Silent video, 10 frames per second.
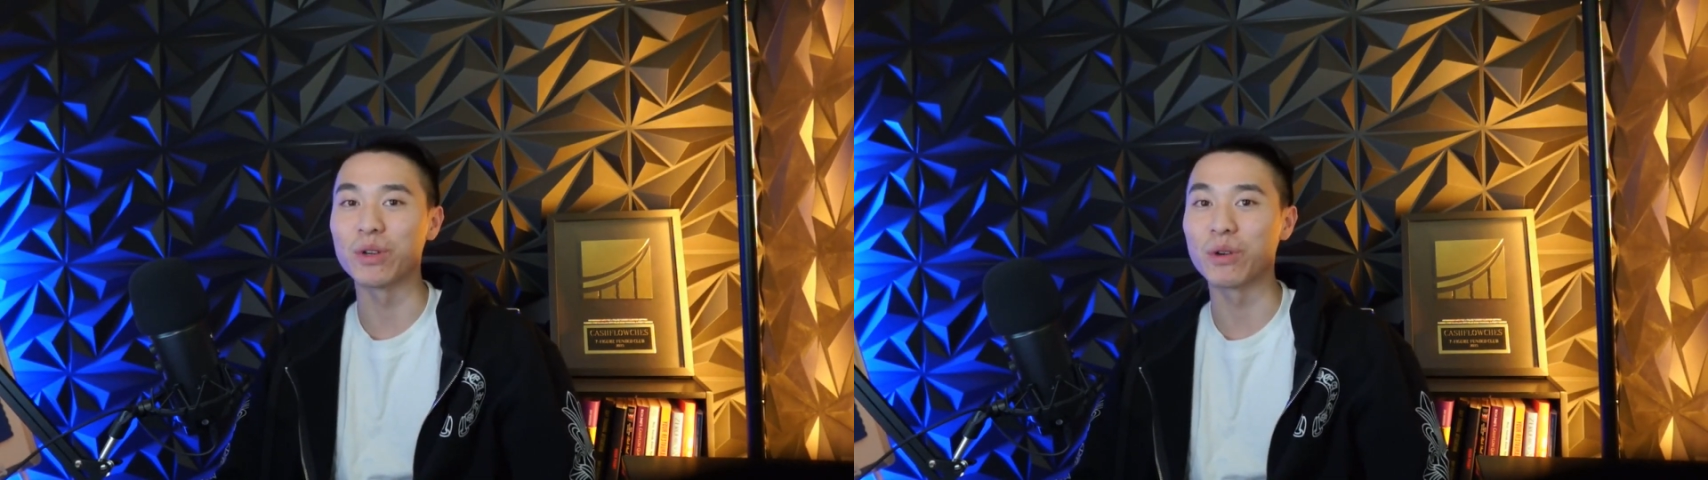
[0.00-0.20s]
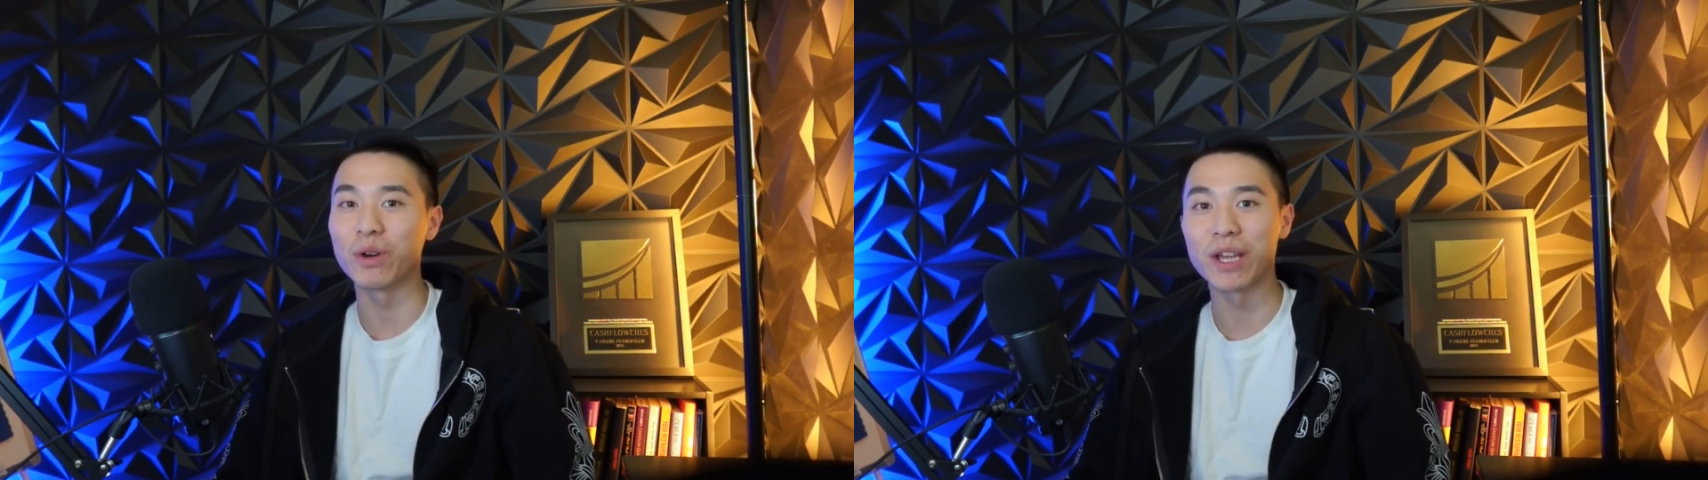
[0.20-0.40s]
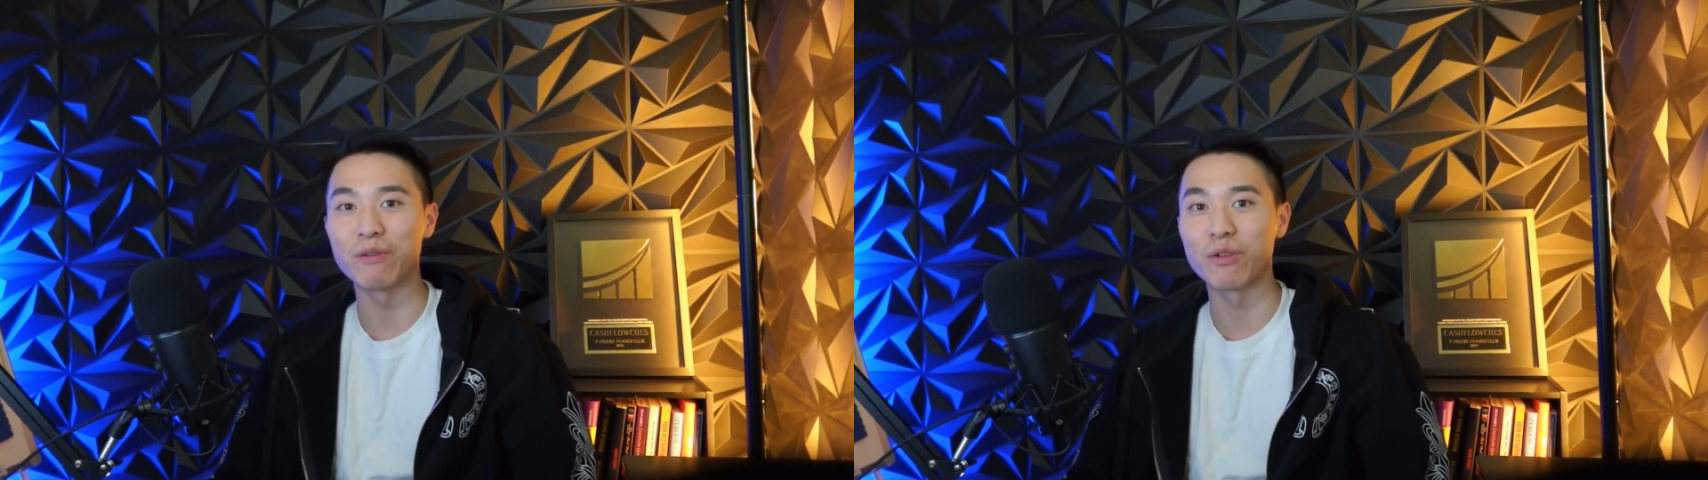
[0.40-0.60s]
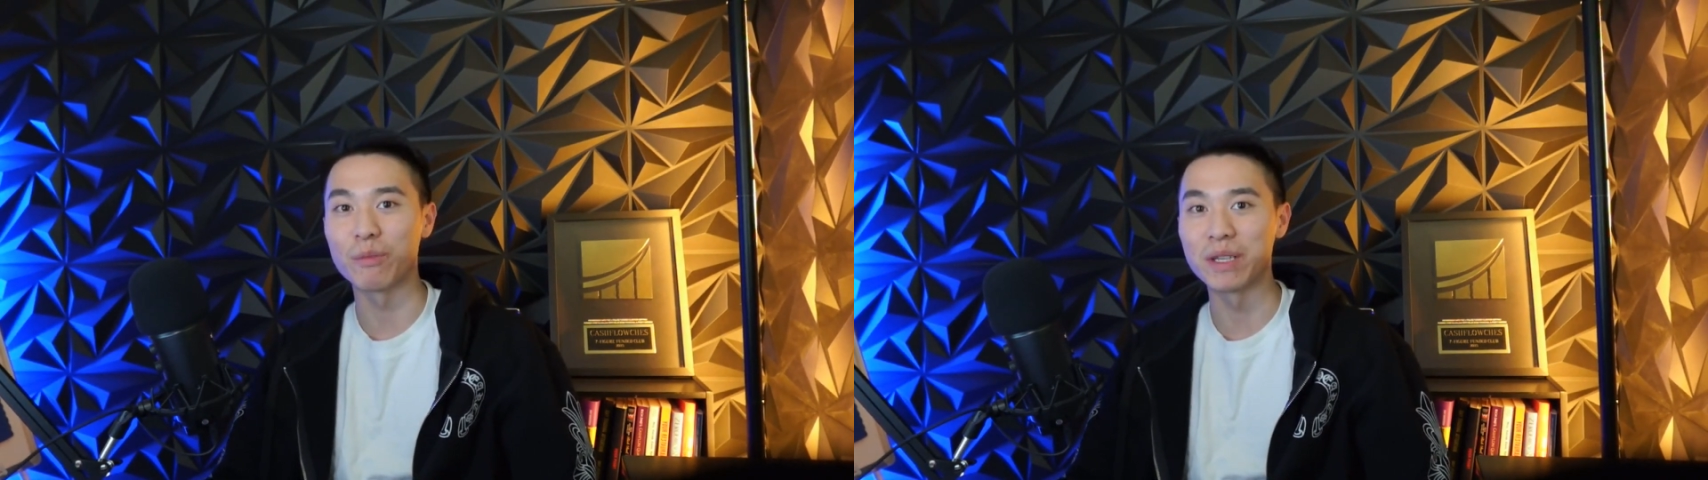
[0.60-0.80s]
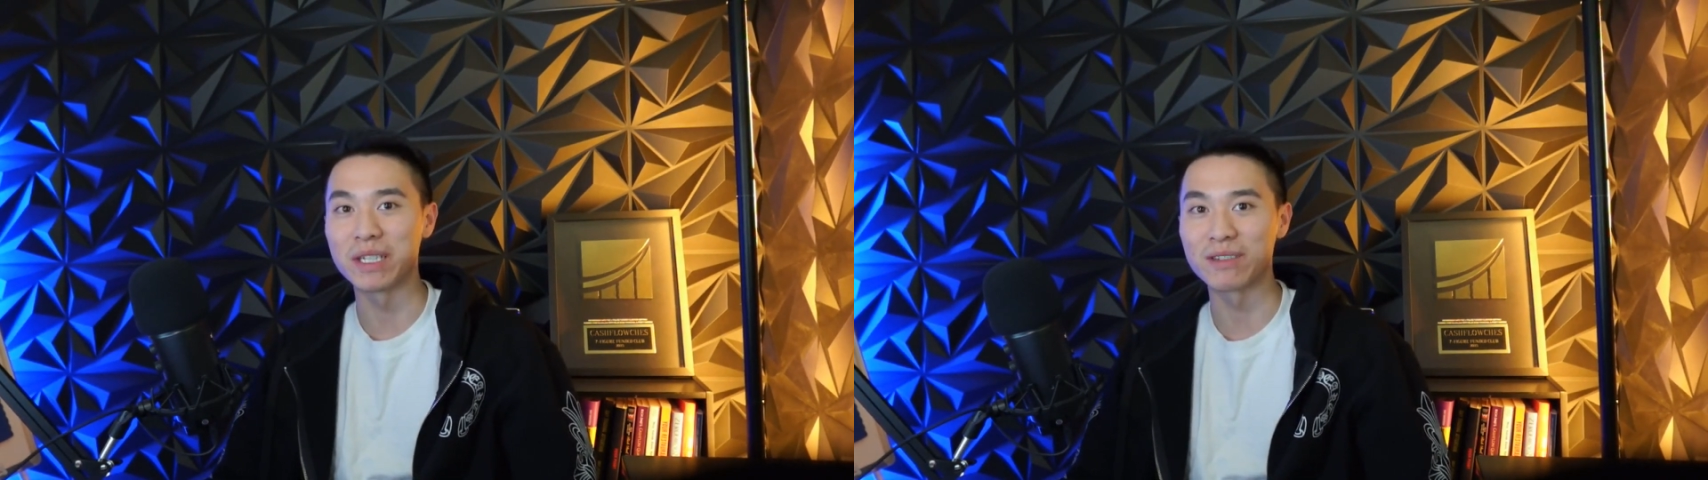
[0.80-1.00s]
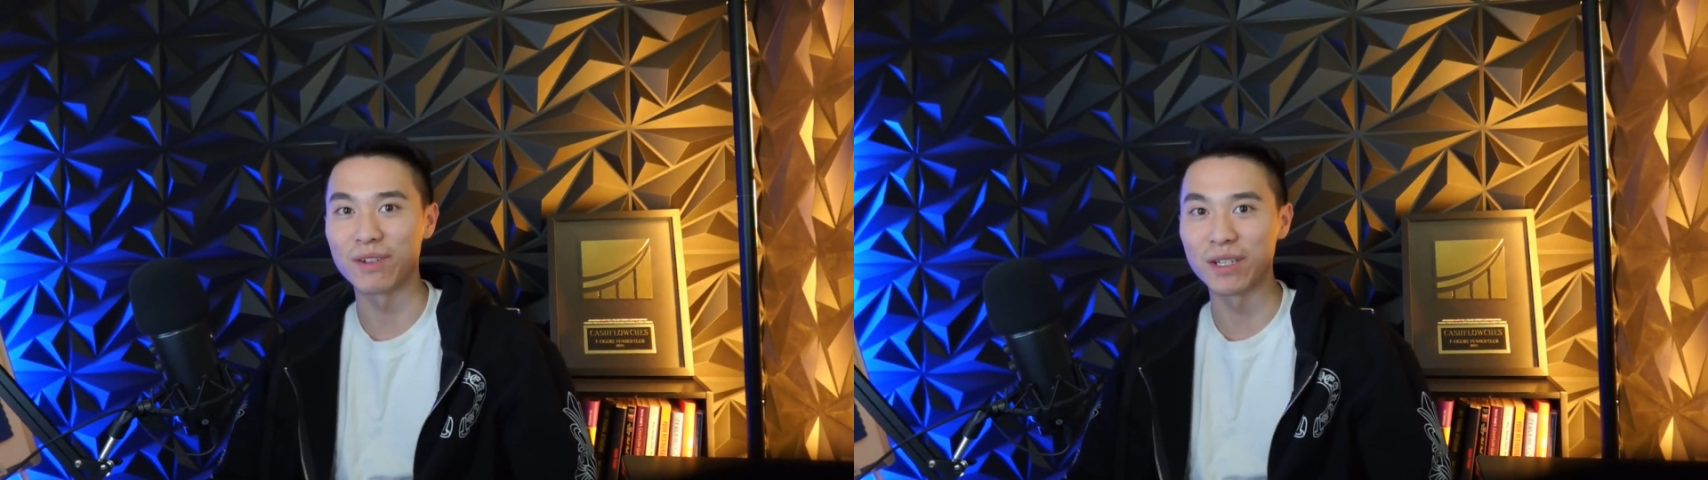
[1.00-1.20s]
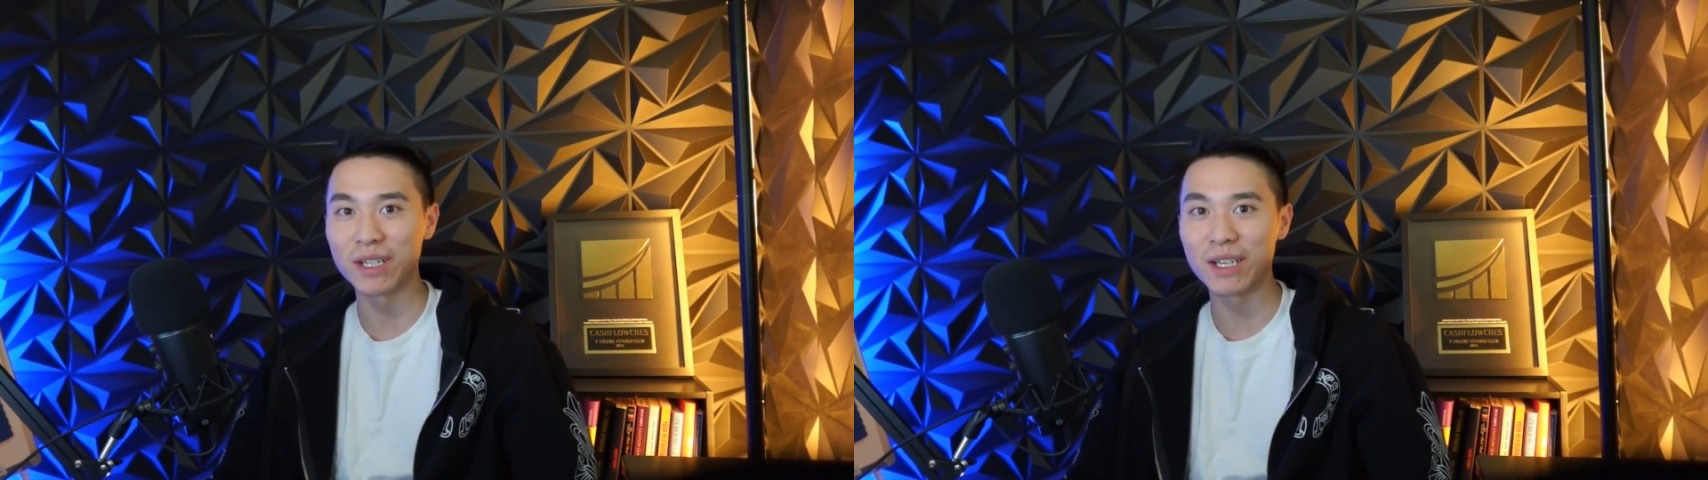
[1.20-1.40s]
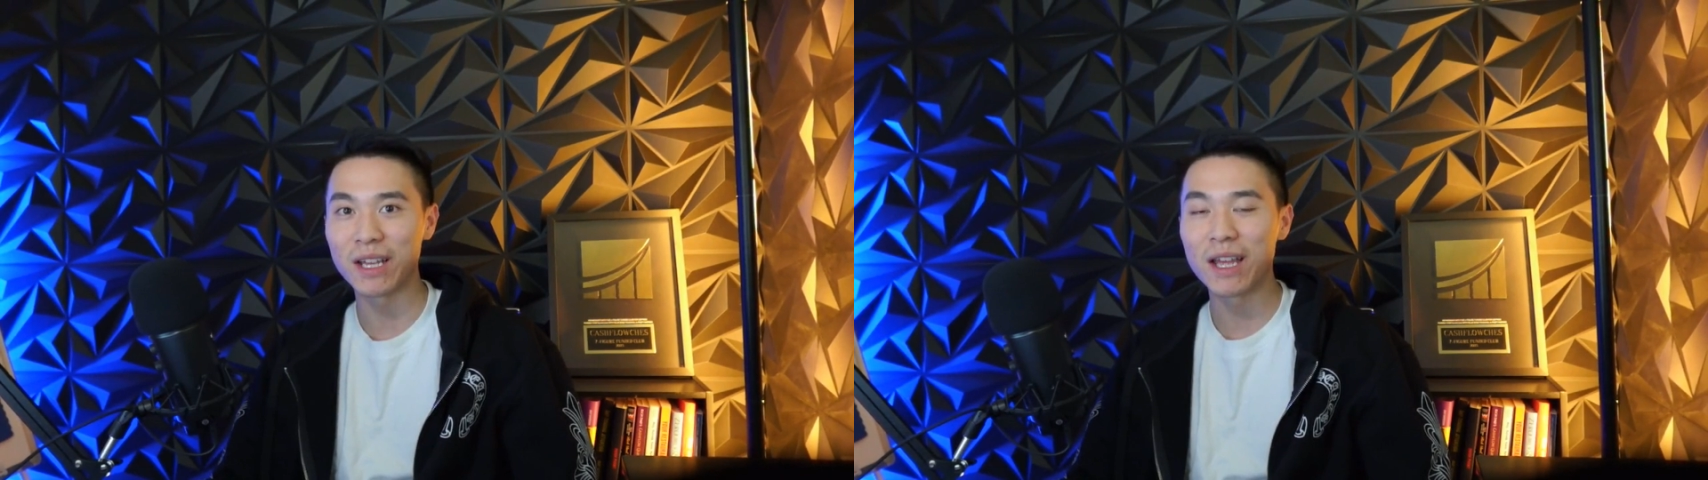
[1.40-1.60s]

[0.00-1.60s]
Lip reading: go ahead for business funding.